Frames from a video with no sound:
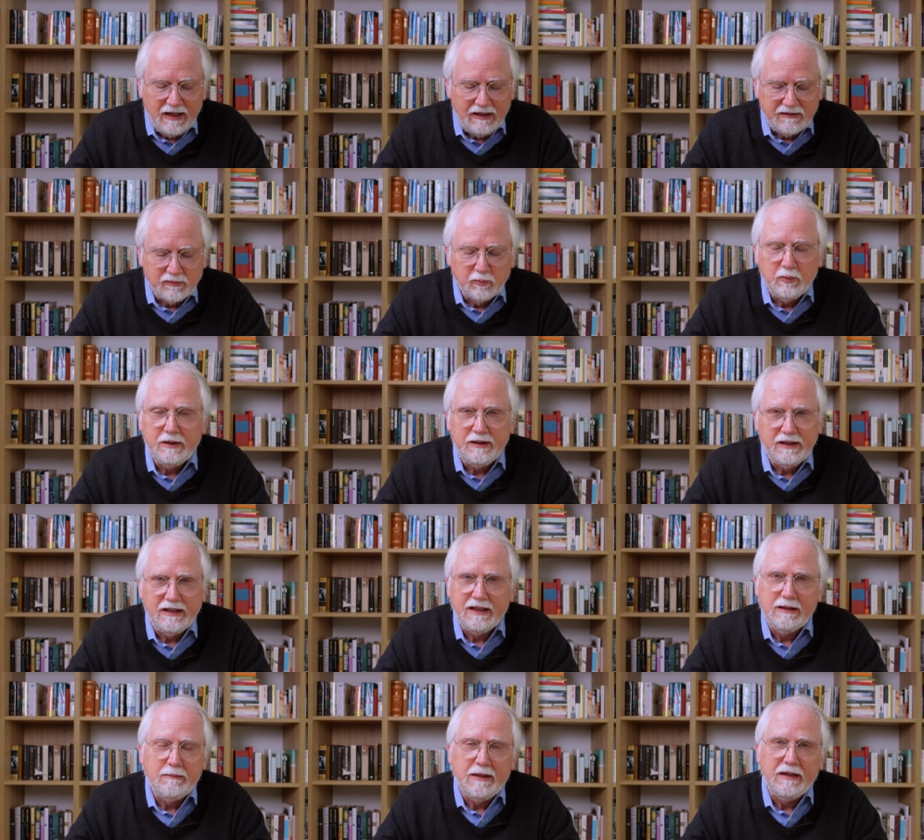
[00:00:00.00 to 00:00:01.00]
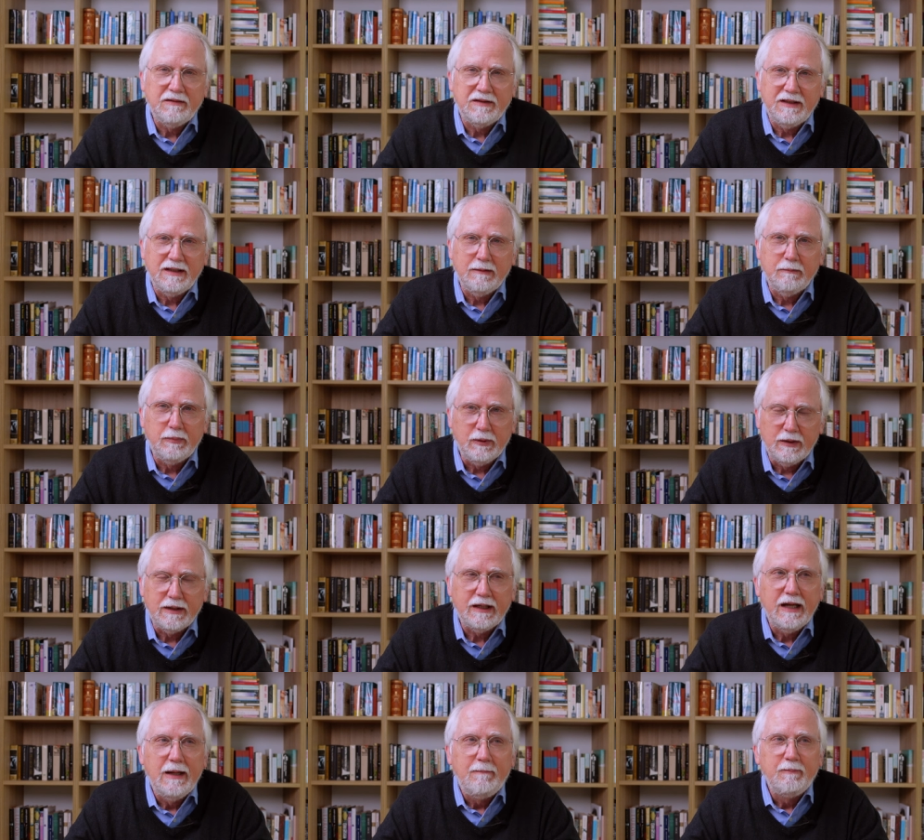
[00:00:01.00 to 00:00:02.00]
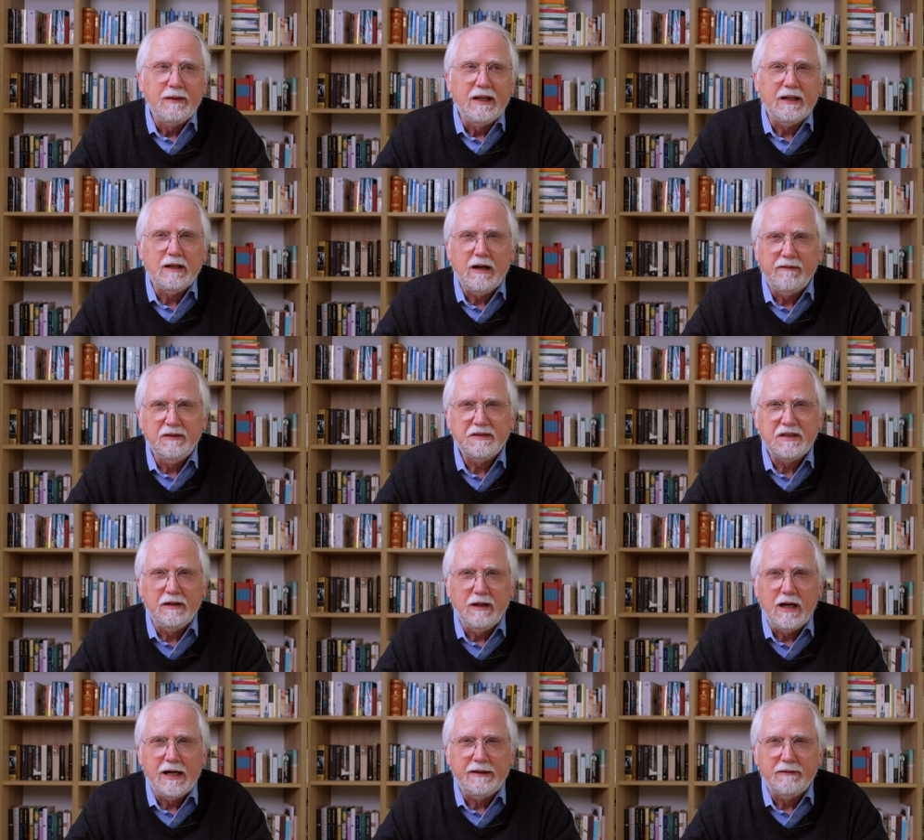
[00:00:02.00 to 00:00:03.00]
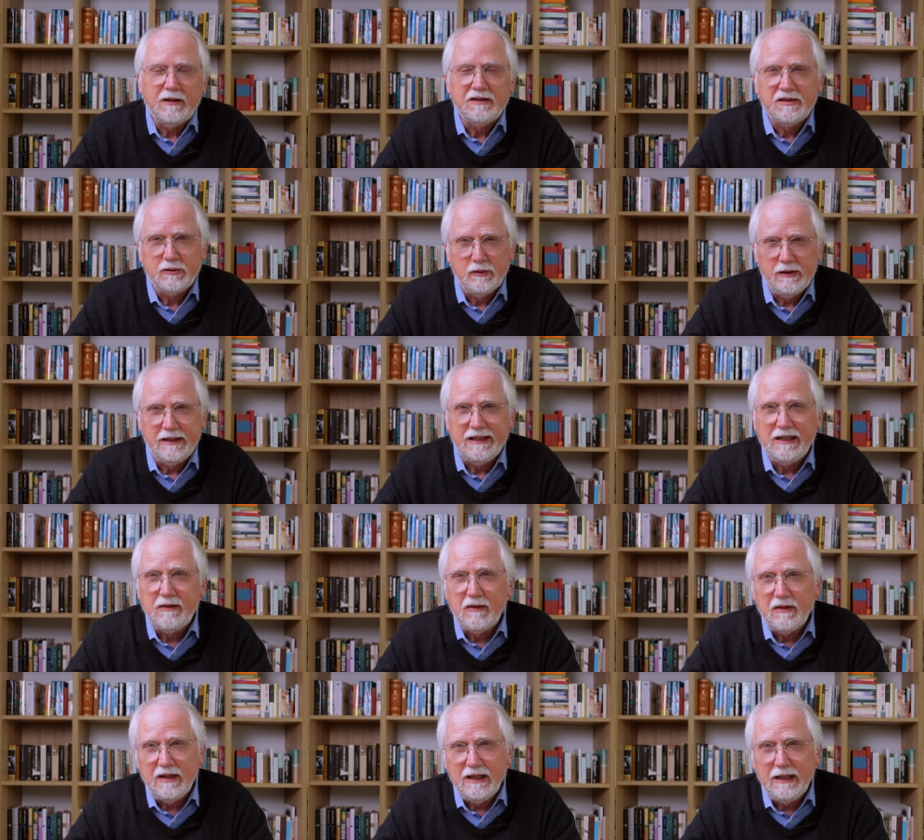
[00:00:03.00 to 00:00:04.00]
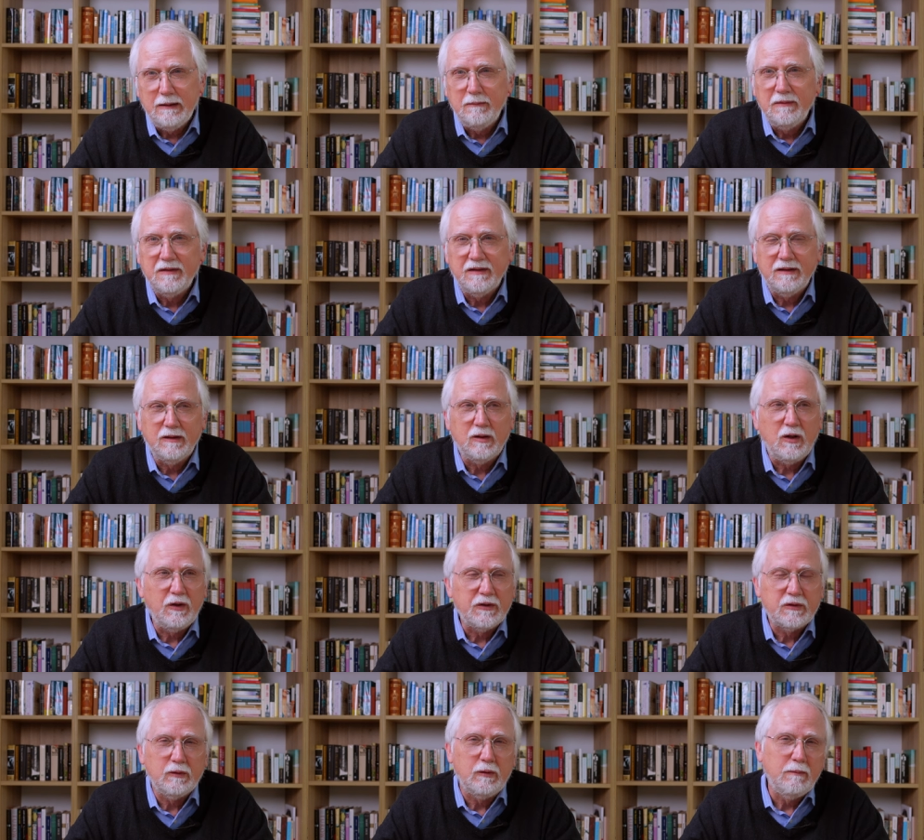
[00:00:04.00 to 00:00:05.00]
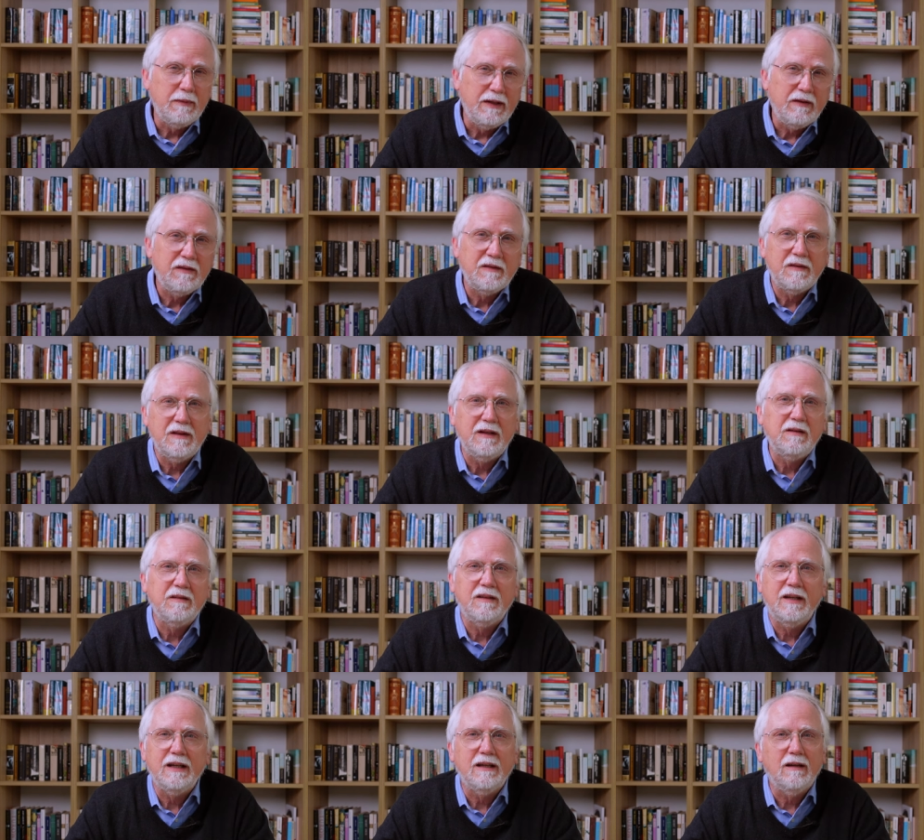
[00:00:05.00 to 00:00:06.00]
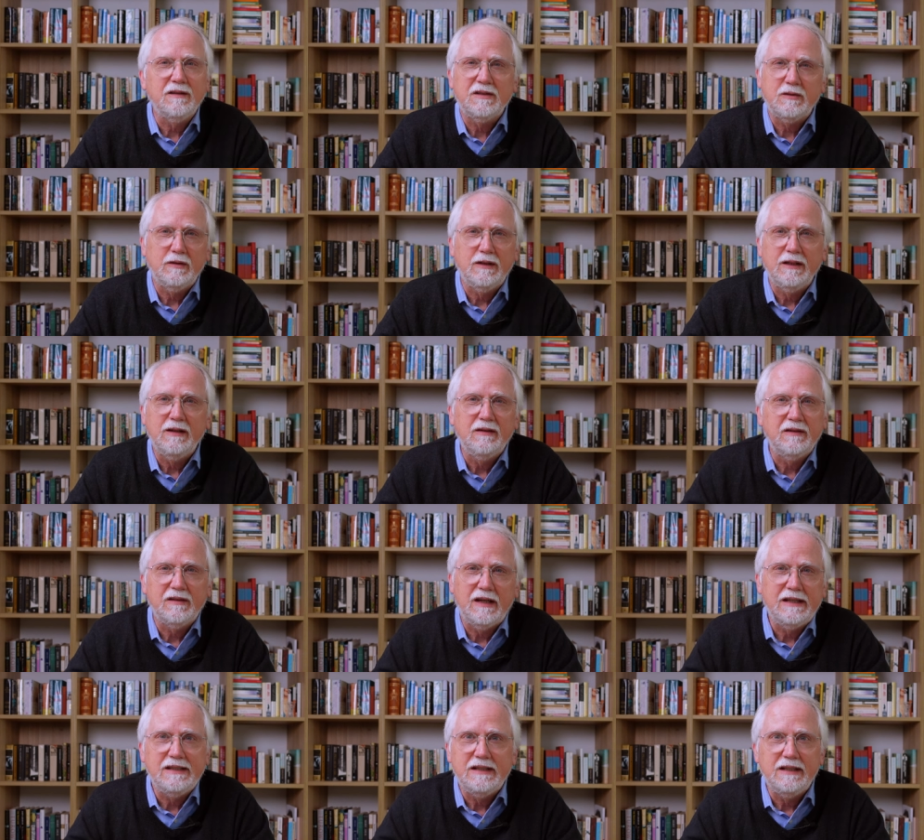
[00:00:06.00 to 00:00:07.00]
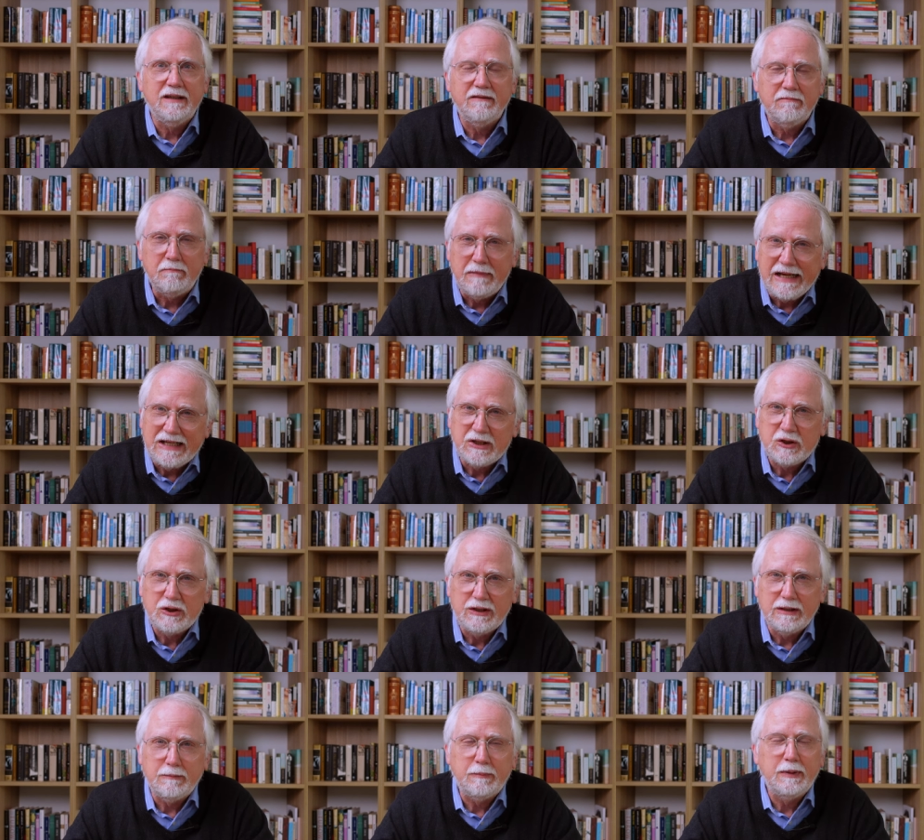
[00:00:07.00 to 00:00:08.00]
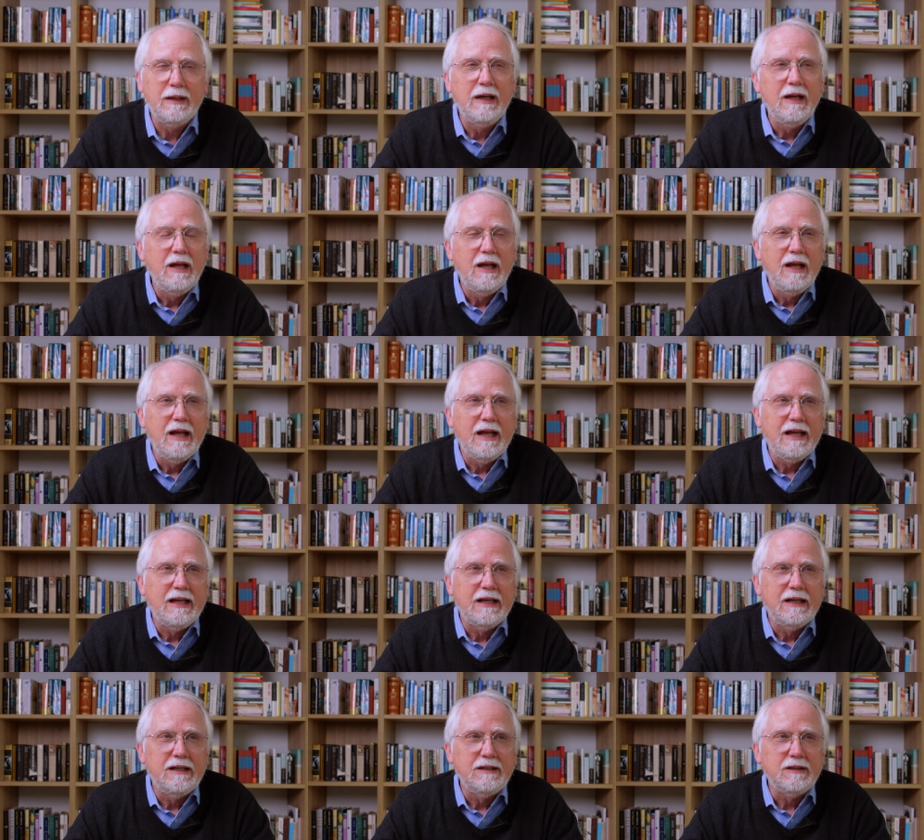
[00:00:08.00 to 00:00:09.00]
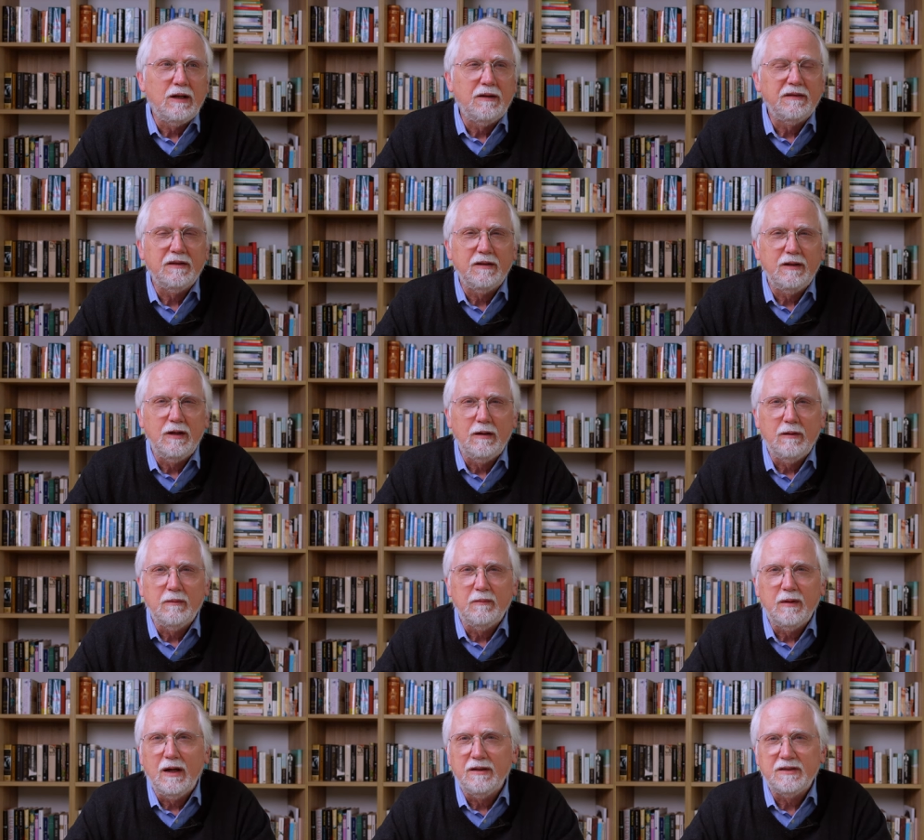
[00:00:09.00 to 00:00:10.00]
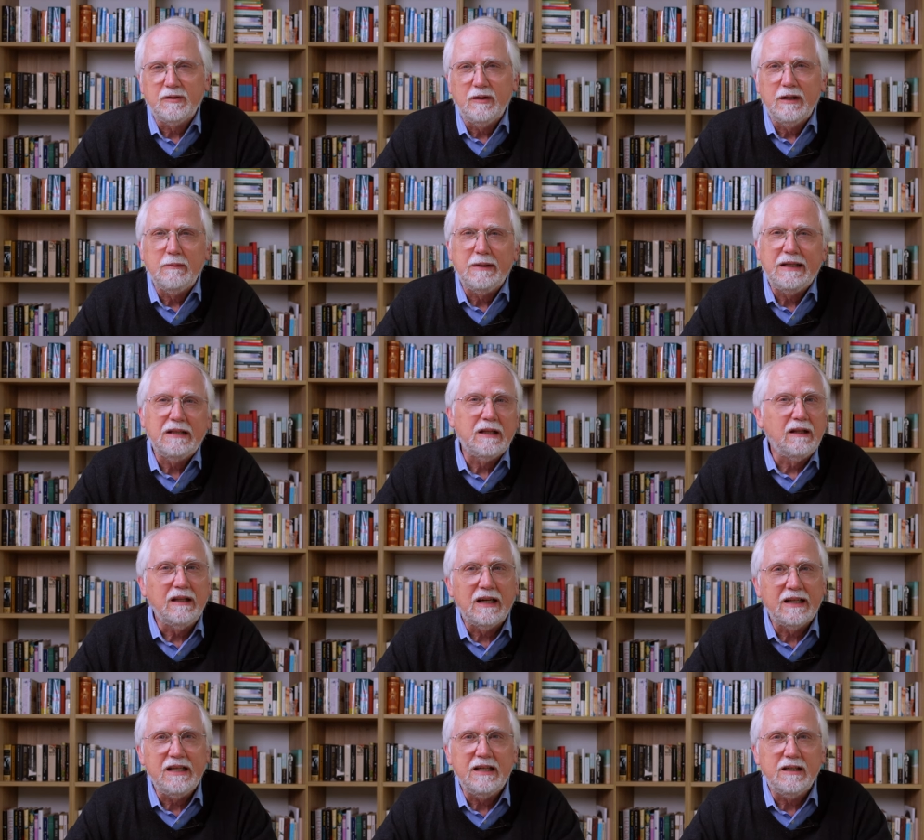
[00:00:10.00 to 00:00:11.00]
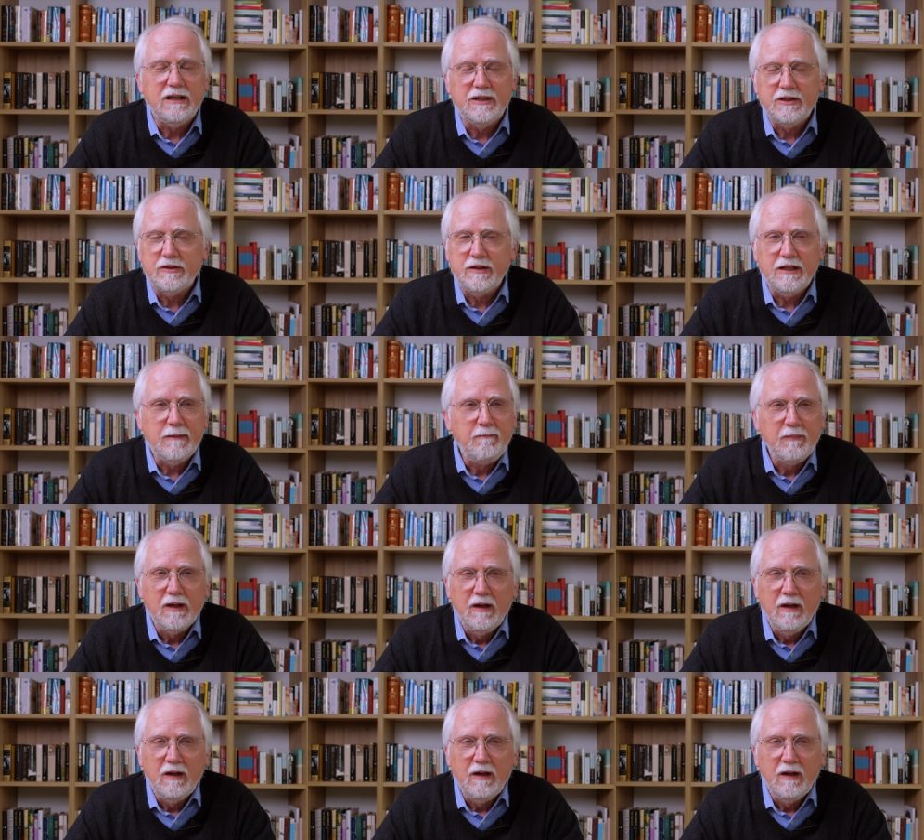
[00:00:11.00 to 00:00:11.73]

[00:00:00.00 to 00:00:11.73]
It's really an amazing book. It covers a lot of Australian themes and cultural myths, things like Australia's idea of mateship, and also, you know, Australia being the lucky country.